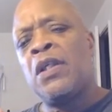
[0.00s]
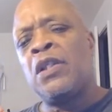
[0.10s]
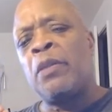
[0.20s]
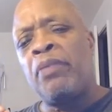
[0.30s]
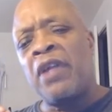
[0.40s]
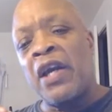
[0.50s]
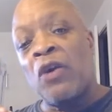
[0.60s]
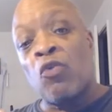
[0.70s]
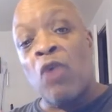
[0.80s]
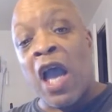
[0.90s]
to play
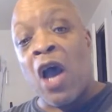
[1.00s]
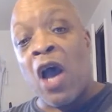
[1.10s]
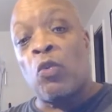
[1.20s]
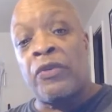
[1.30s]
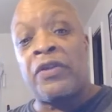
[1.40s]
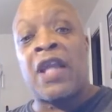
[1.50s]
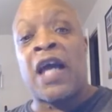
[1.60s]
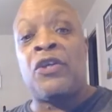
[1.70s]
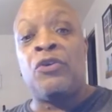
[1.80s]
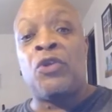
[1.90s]
around with it
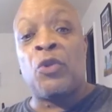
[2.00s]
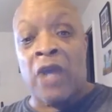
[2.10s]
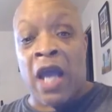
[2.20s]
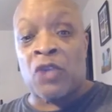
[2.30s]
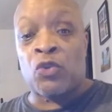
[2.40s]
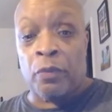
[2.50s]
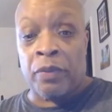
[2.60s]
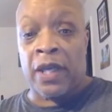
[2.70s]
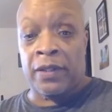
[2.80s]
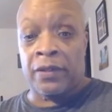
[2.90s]
like you do with actual
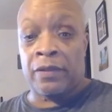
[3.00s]
paint.